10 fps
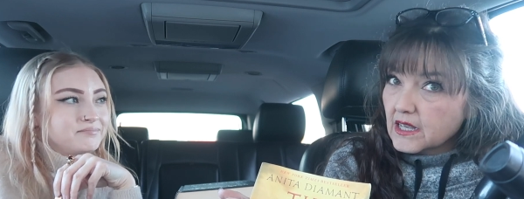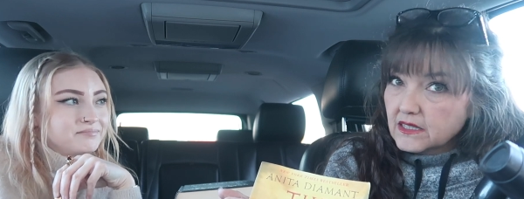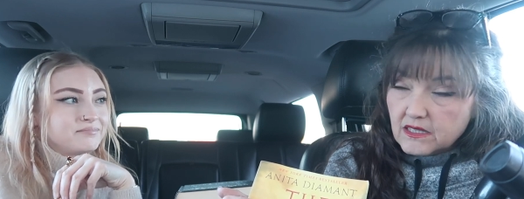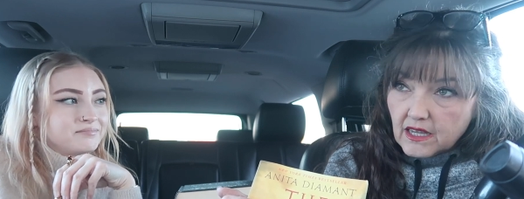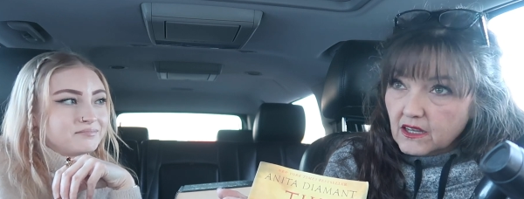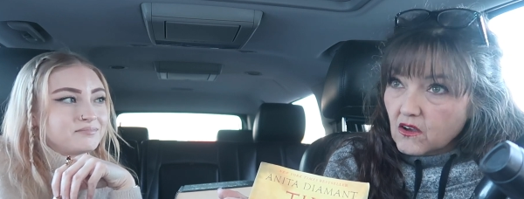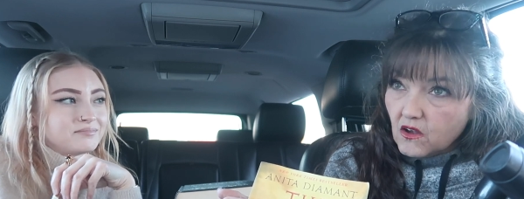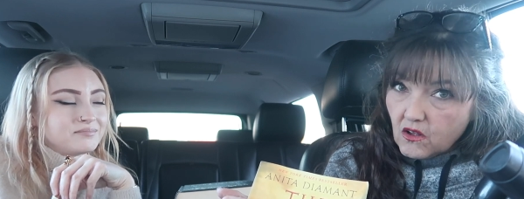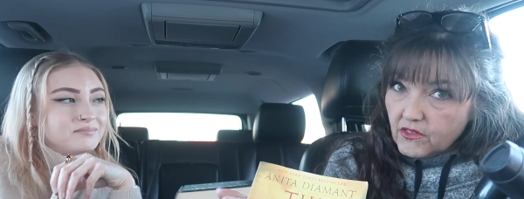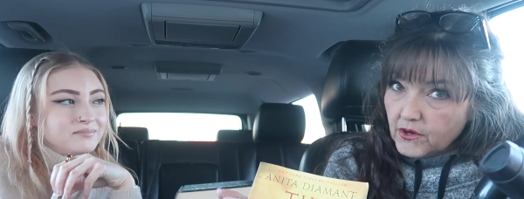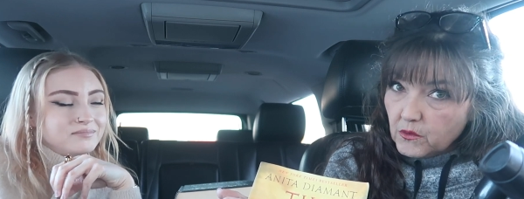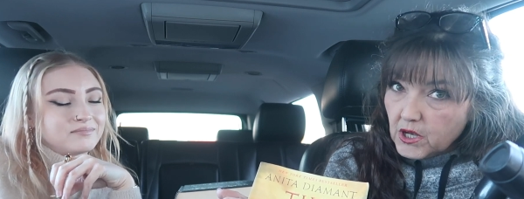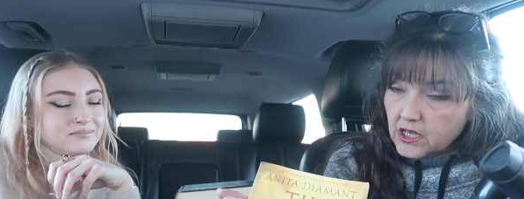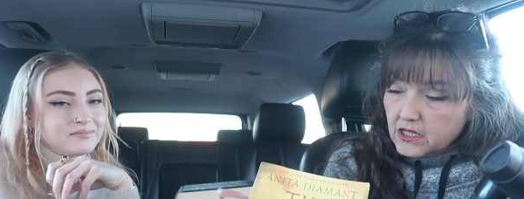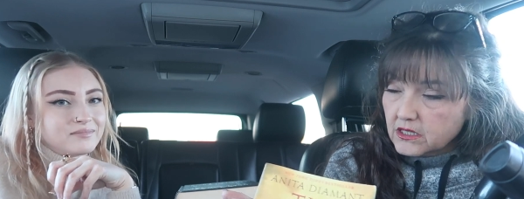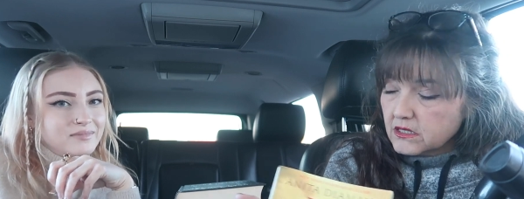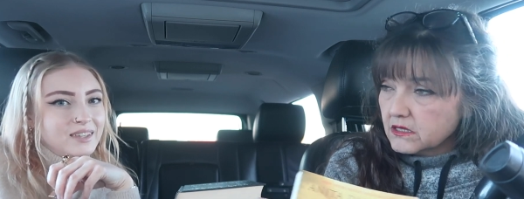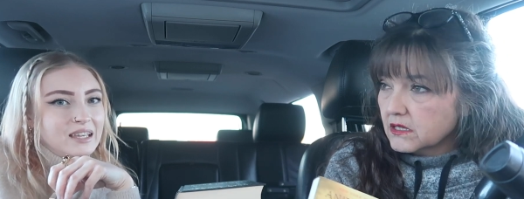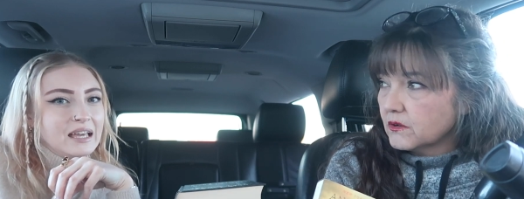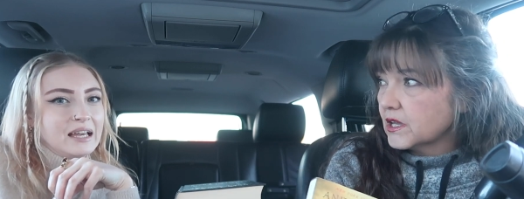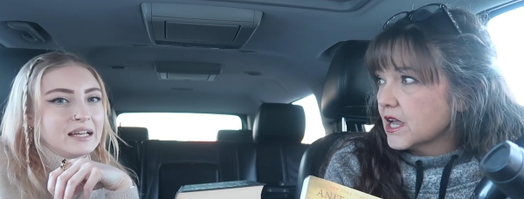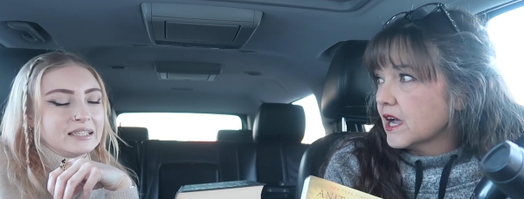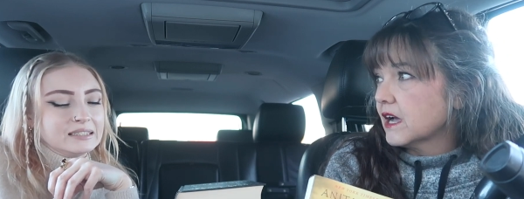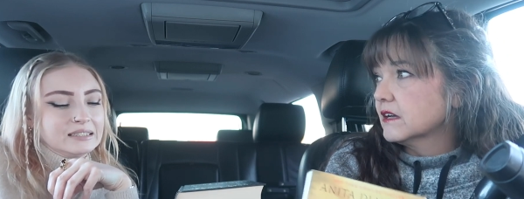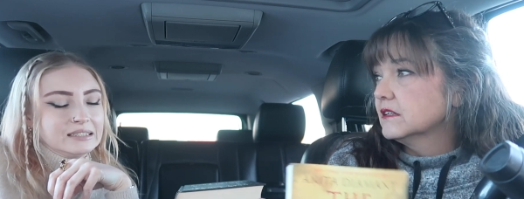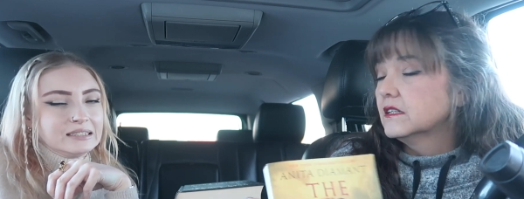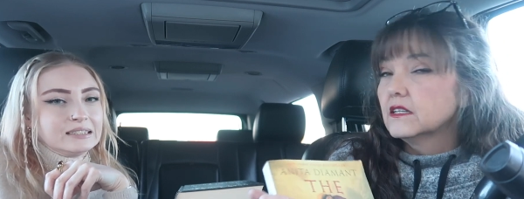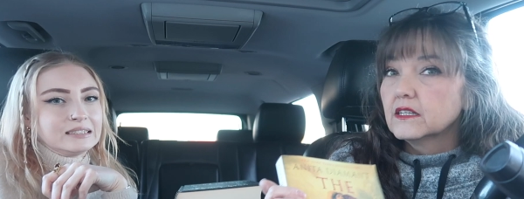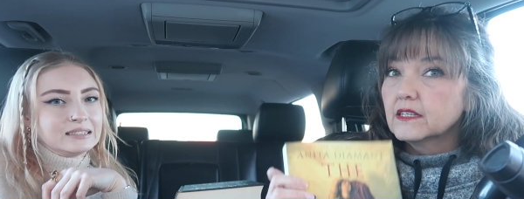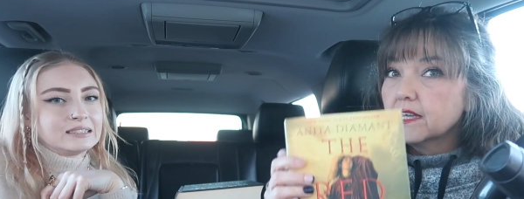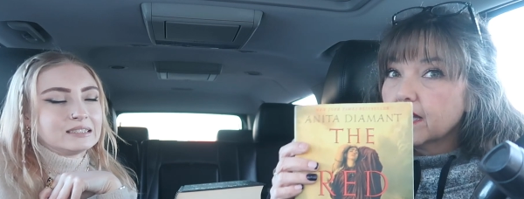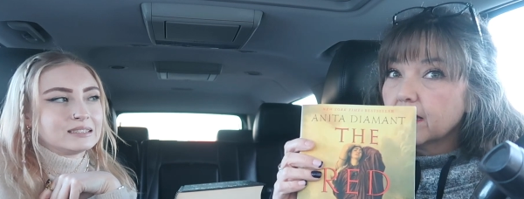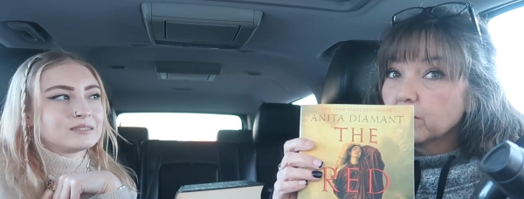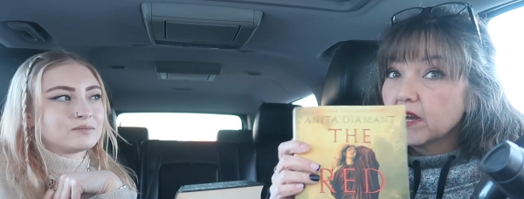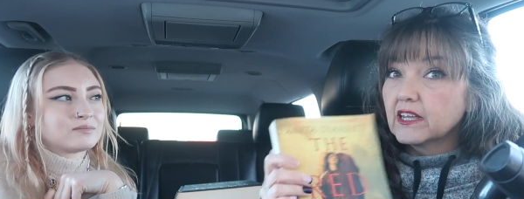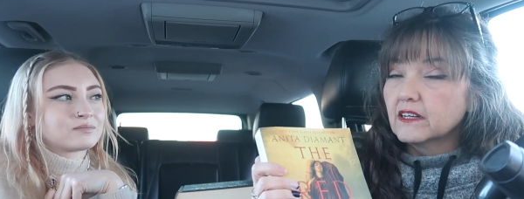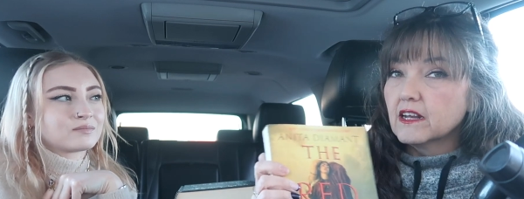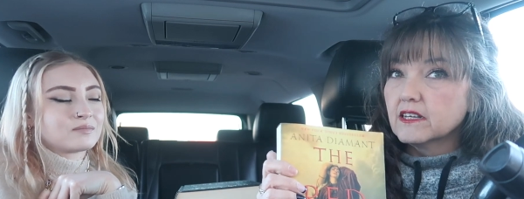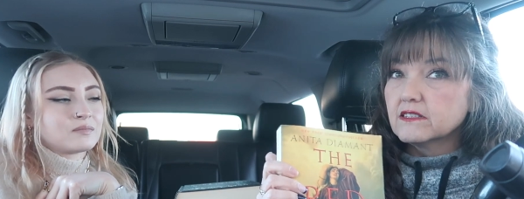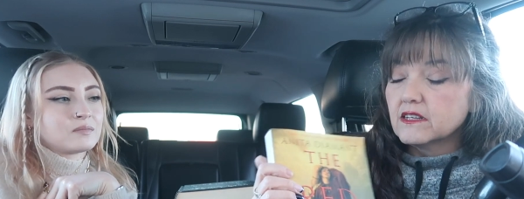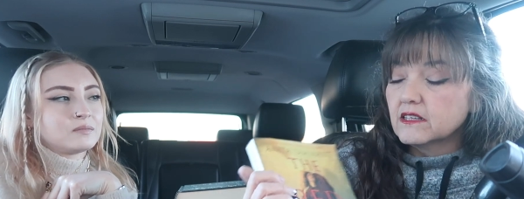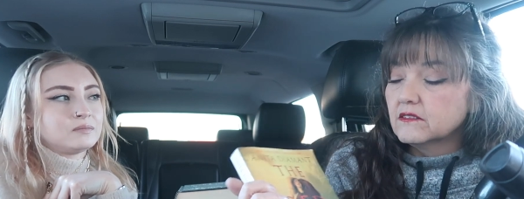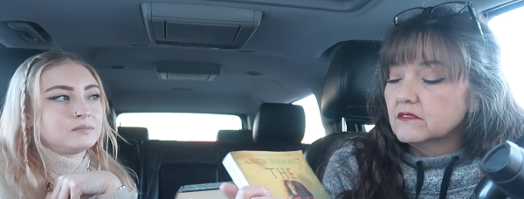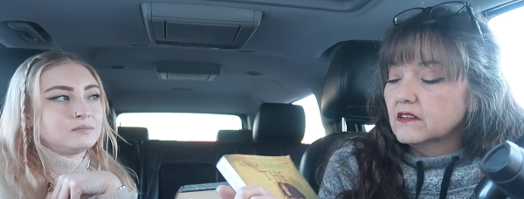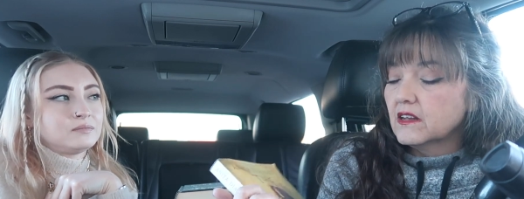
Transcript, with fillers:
Speaker 1: That's like all there was. So yeah, yeah, I recognized it.